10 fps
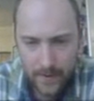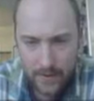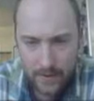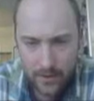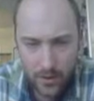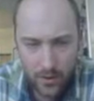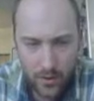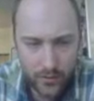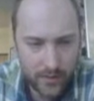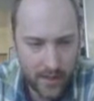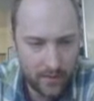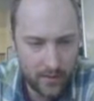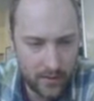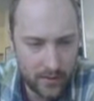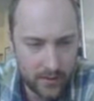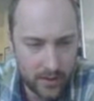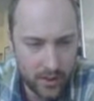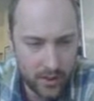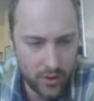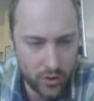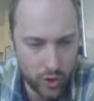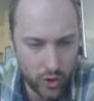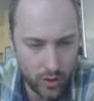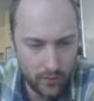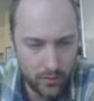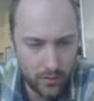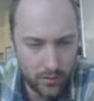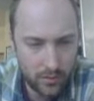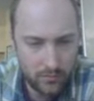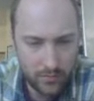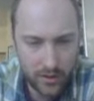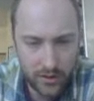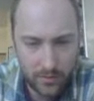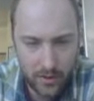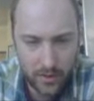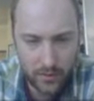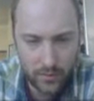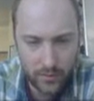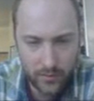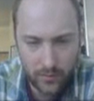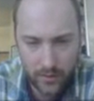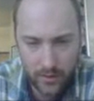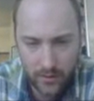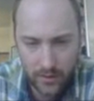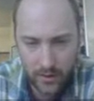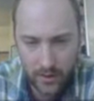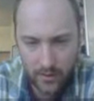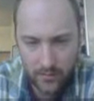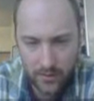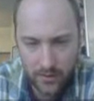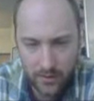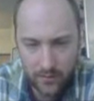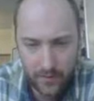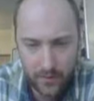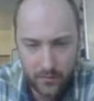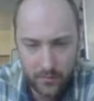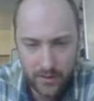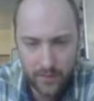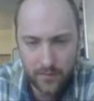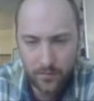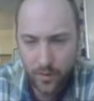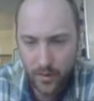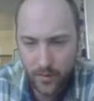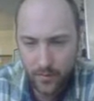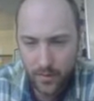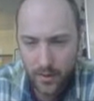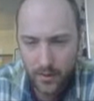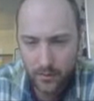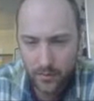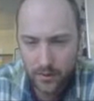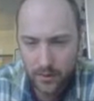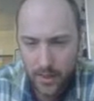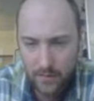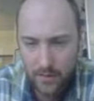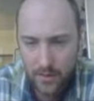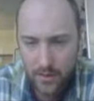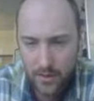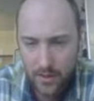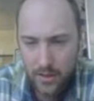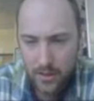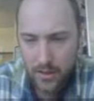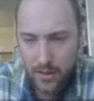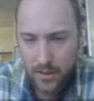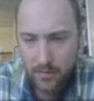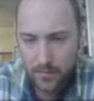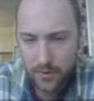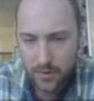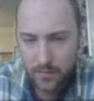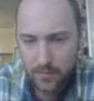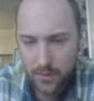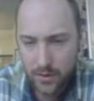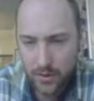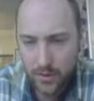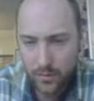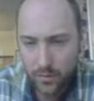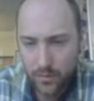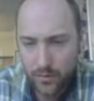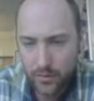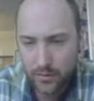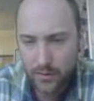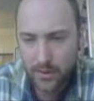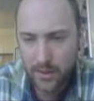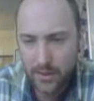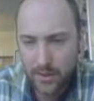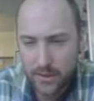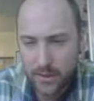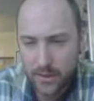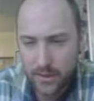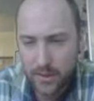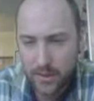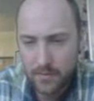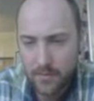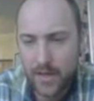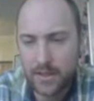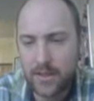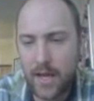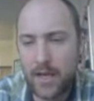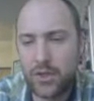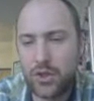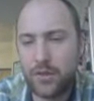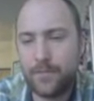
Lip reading: So 7 this side, 7 must be equal to this side because of Theorem 7.3. So 7 must be equal to 16 minus h.